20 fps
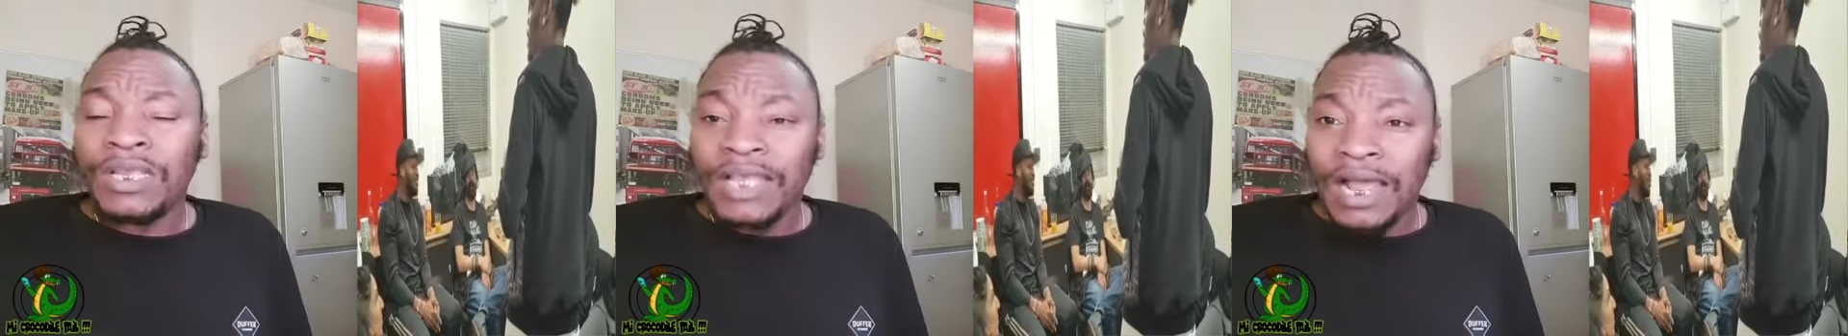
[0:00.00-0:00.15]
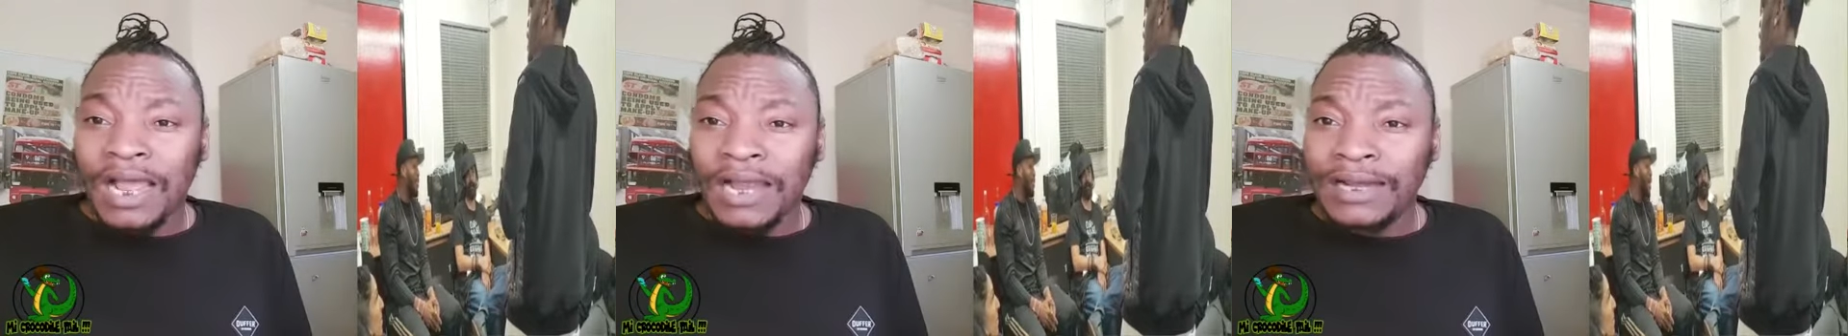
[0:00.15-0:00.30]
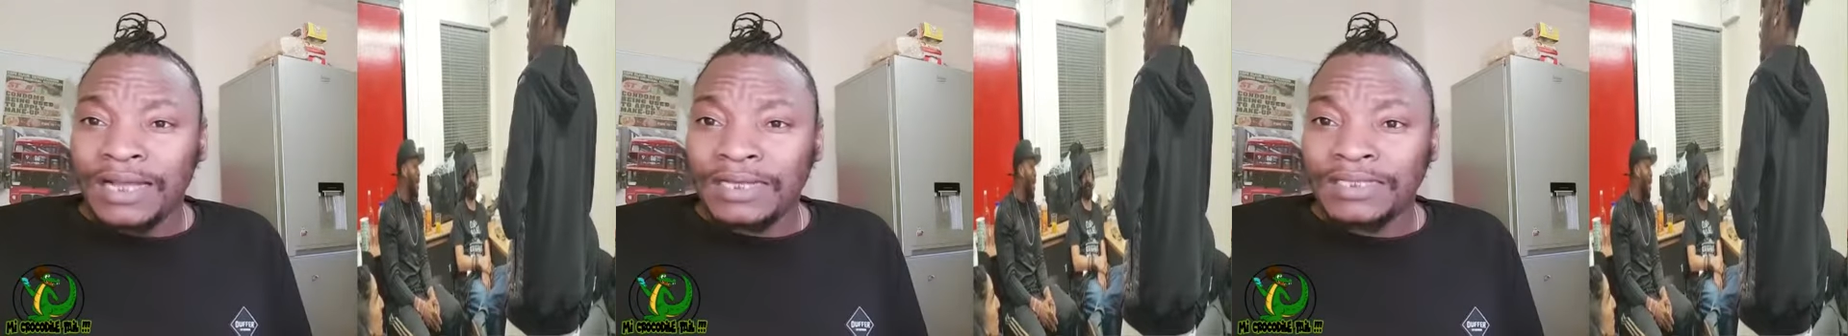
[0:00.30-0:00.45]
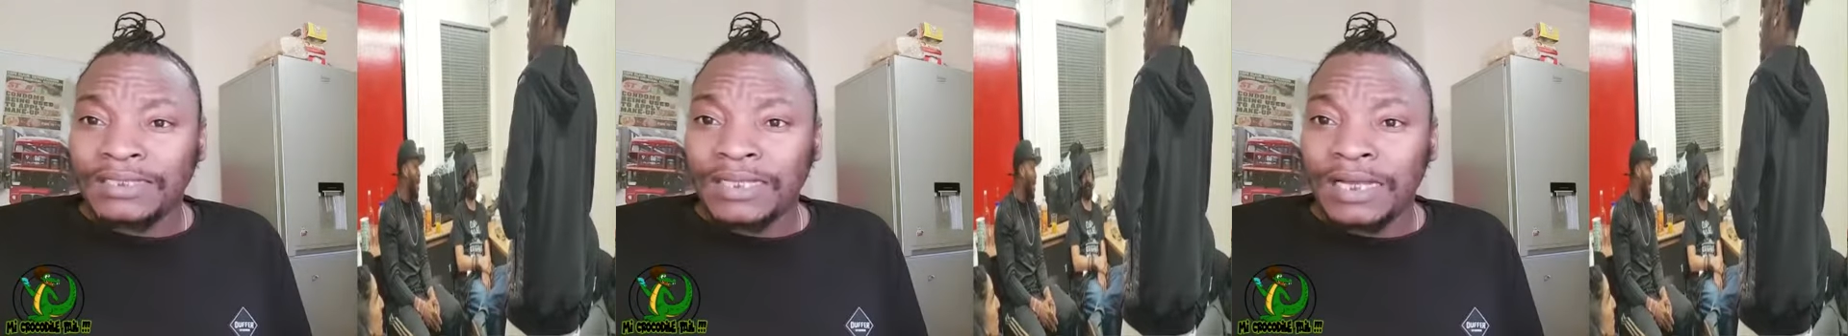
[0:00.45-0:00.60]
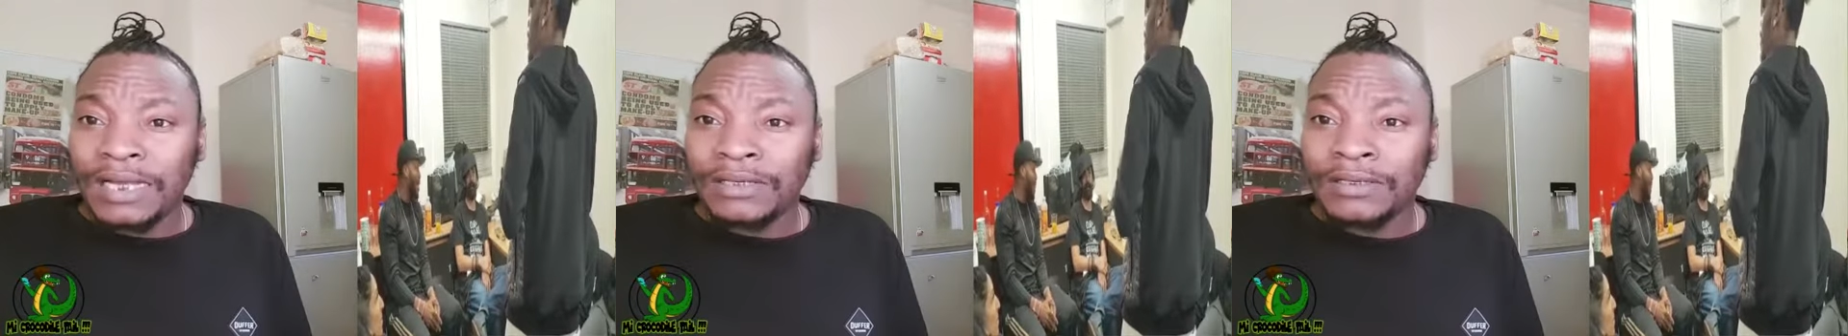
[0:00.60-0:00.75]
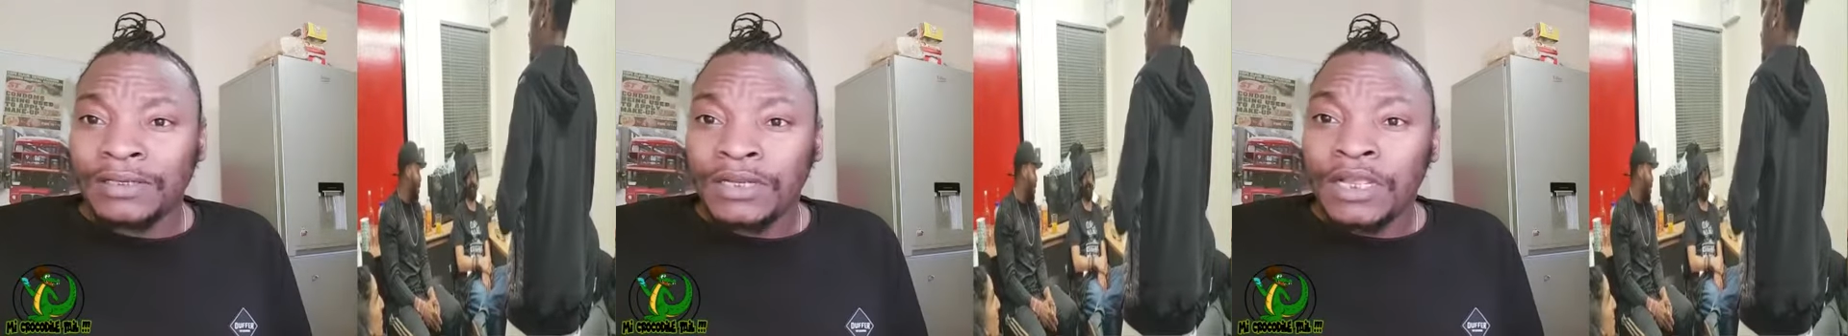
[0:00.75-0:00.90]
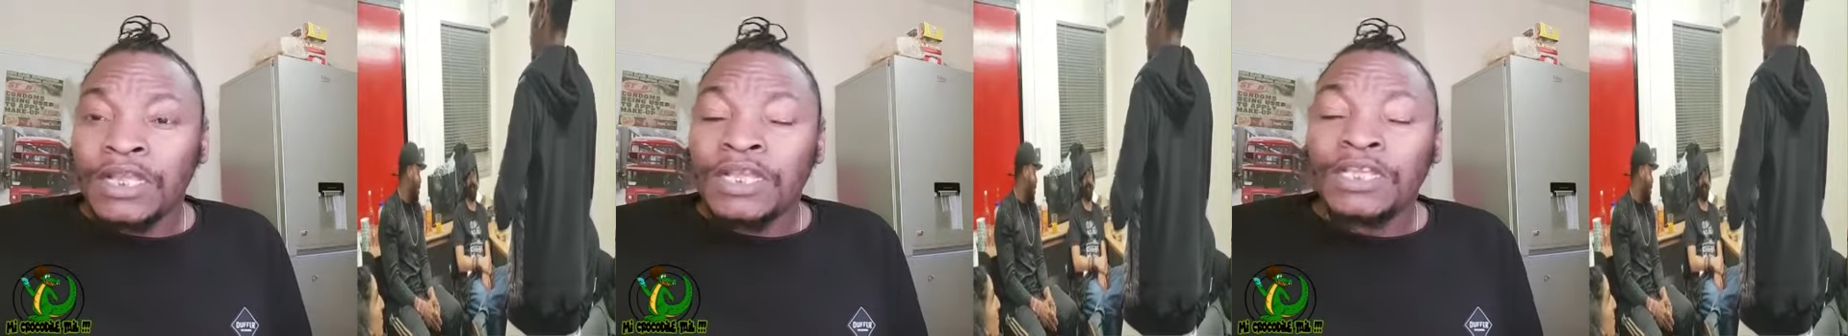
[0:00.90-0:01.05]
You understand?
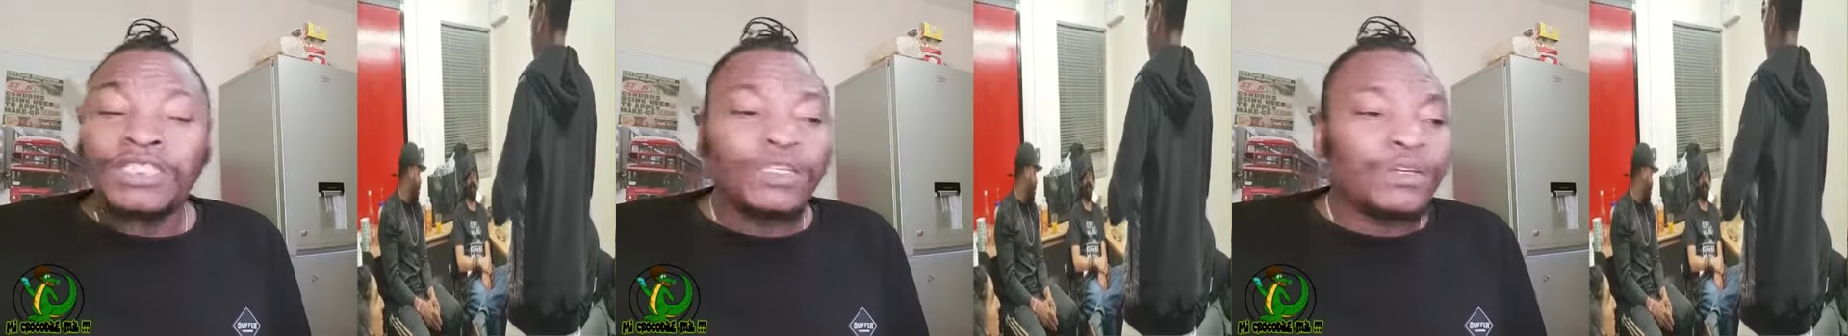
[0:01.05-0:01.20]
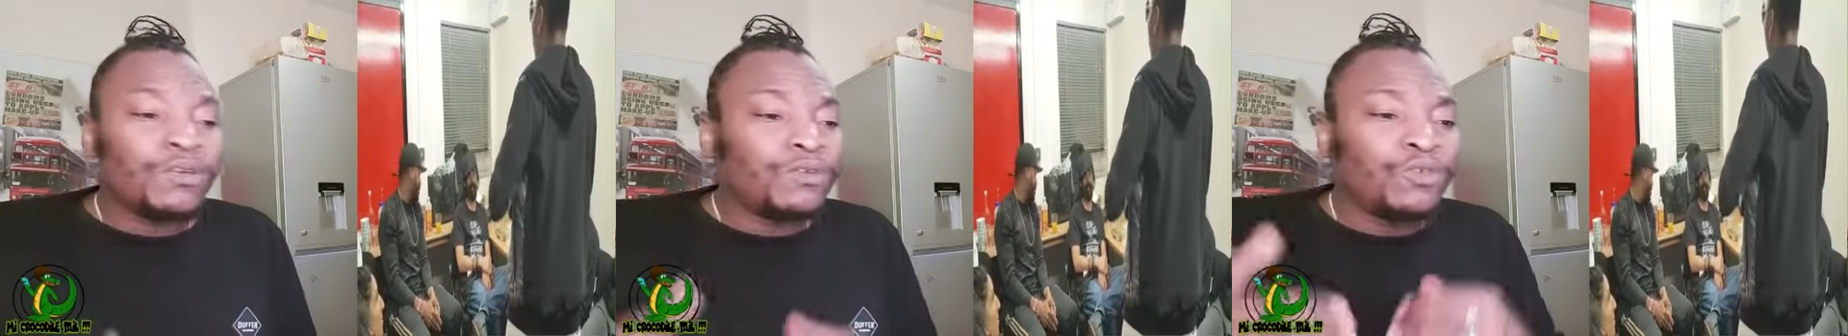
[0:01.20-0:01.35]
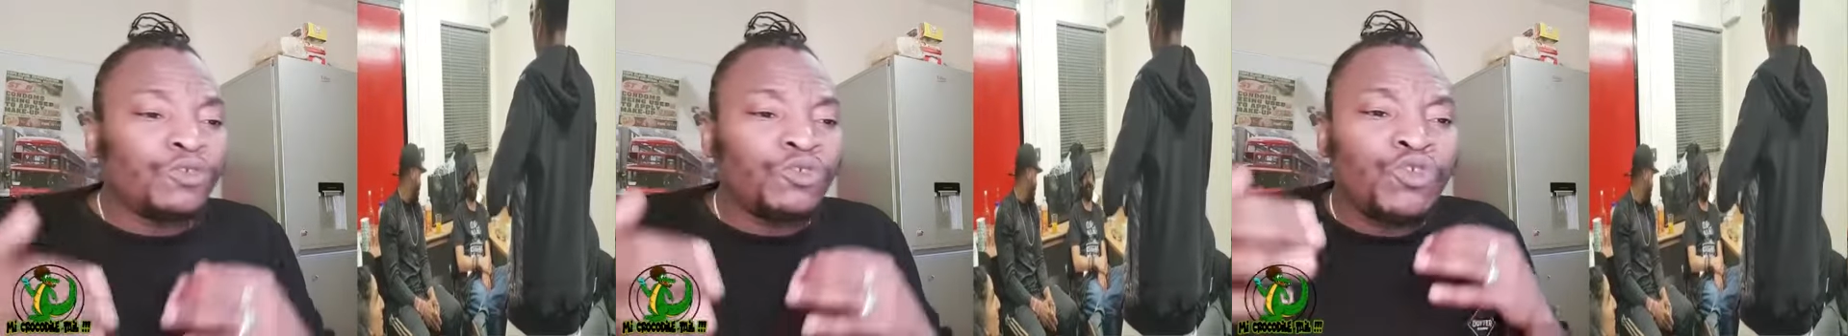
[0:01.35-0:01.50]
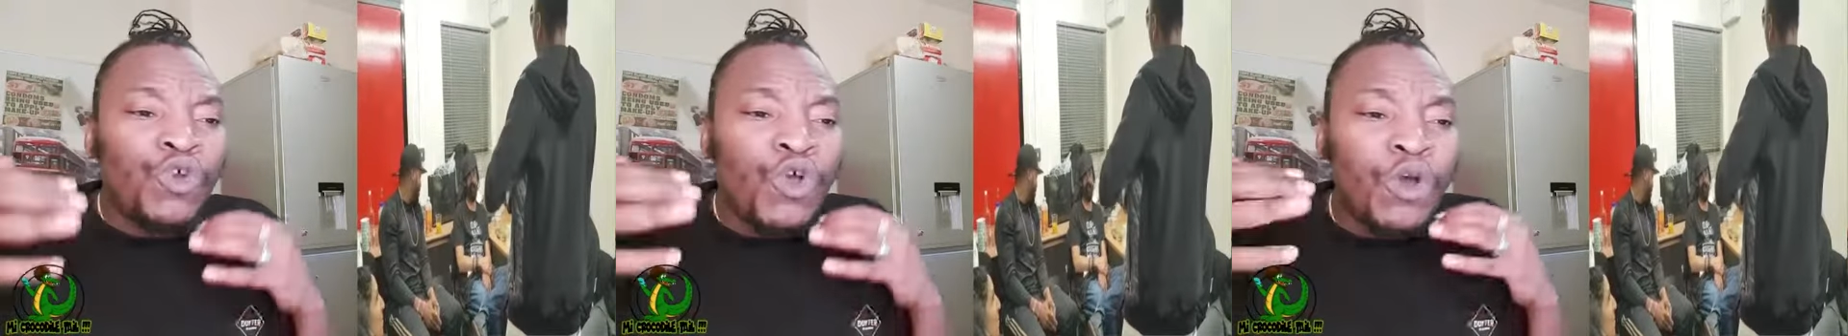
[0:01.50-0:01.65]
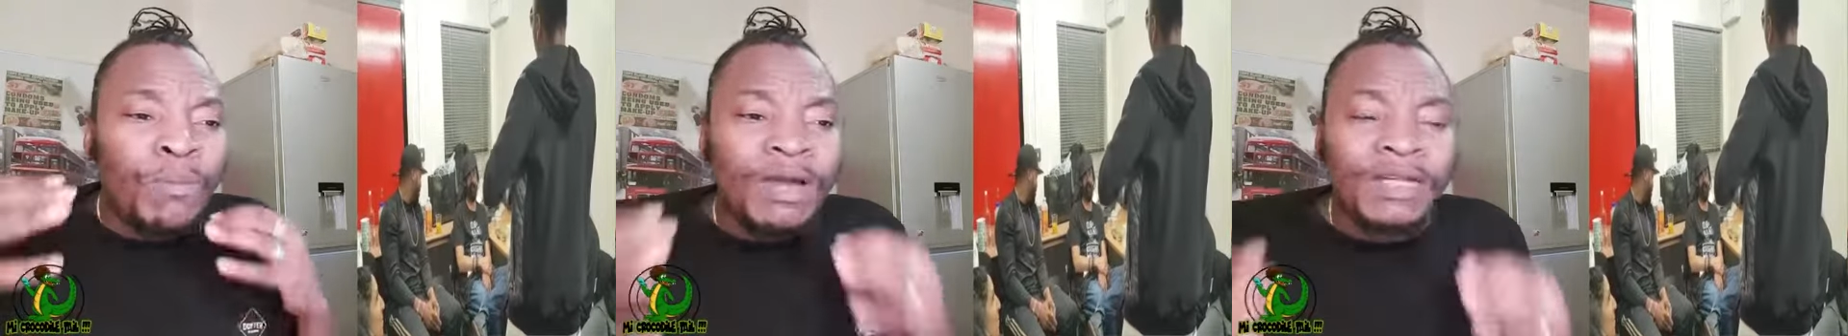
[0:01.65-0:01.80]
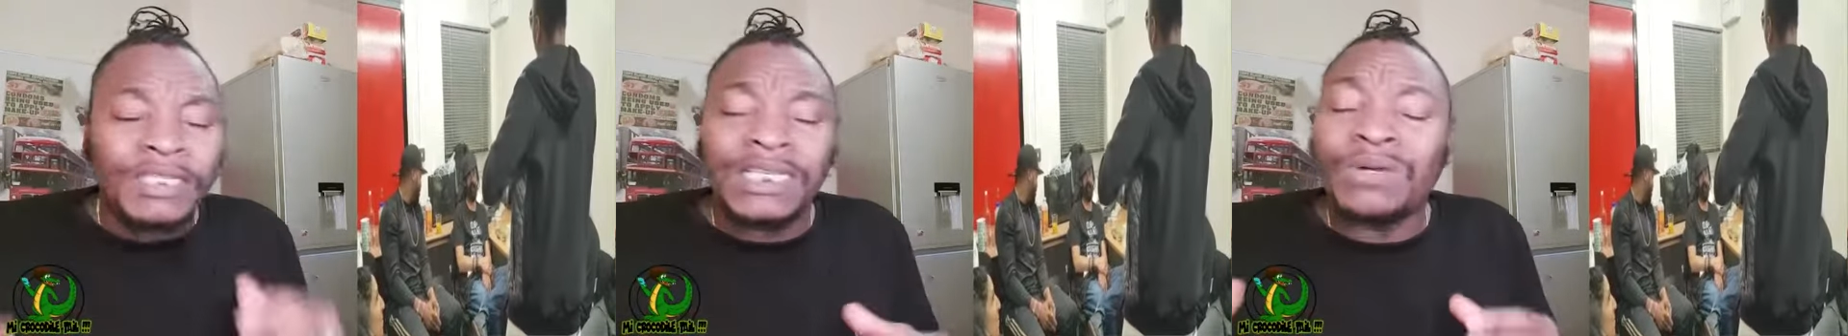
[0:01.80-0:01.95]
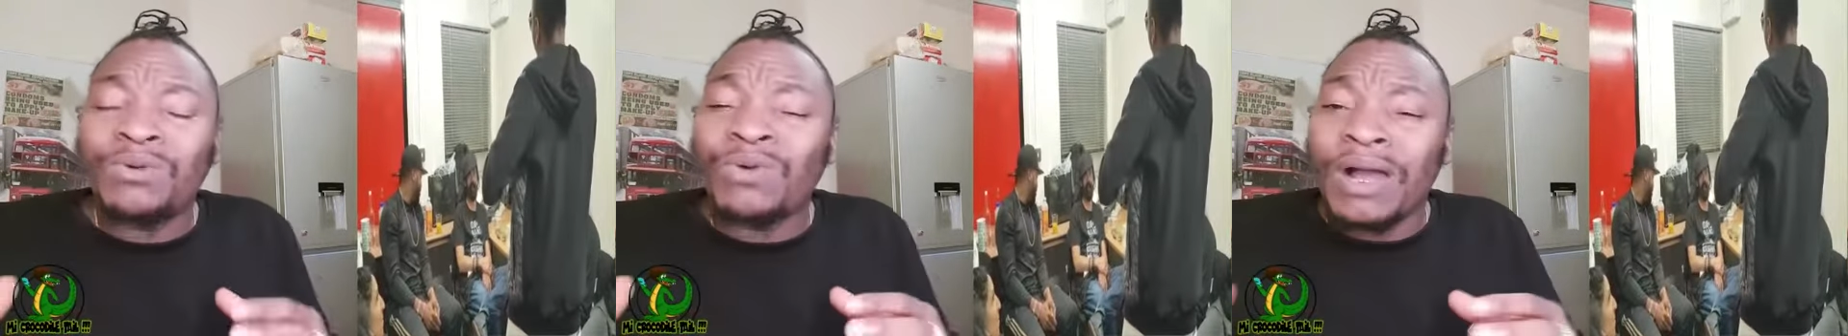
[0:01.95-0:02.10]
So no
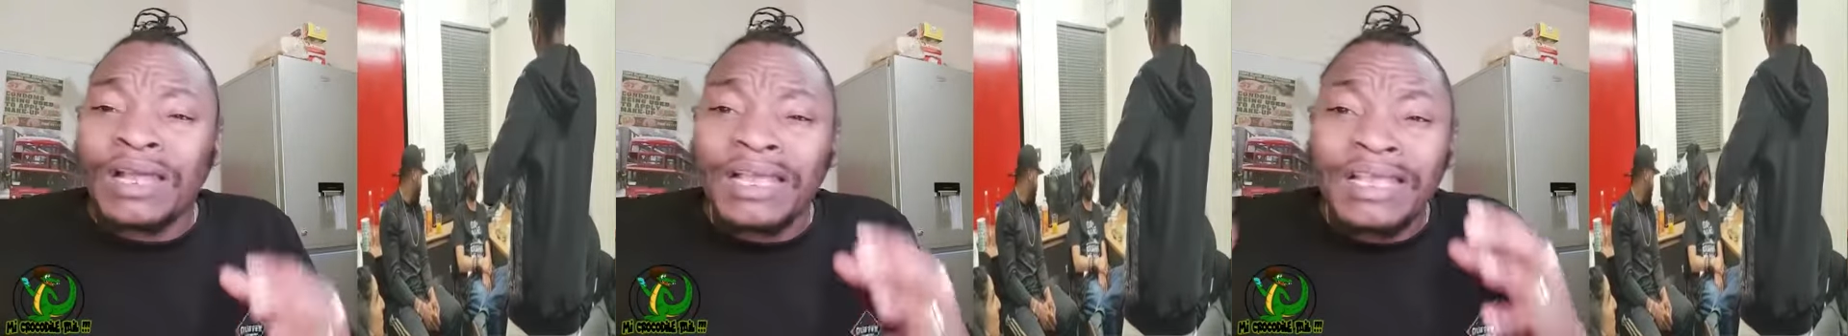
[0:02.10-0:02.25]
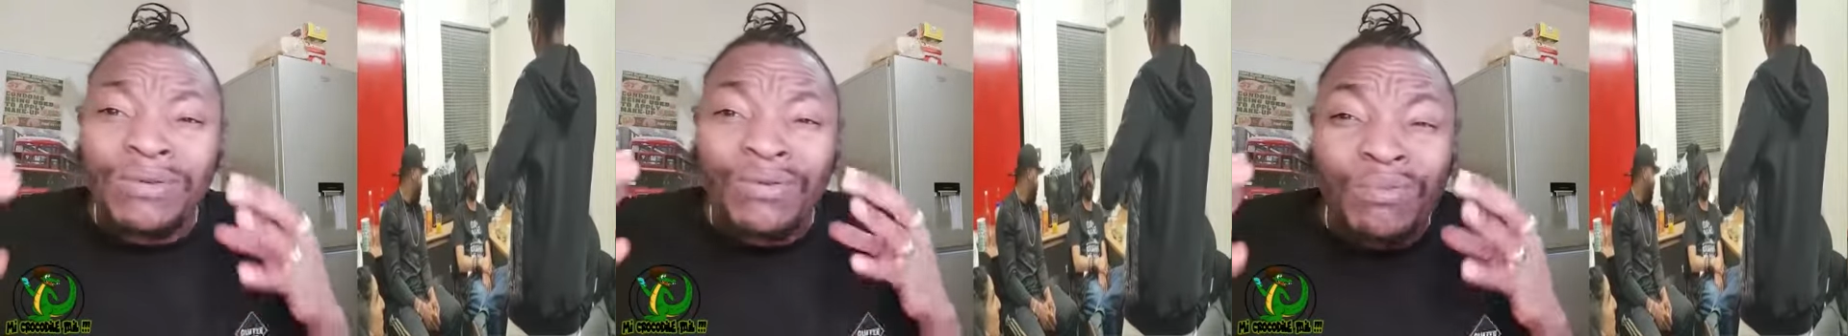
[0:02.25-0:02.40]
matter what,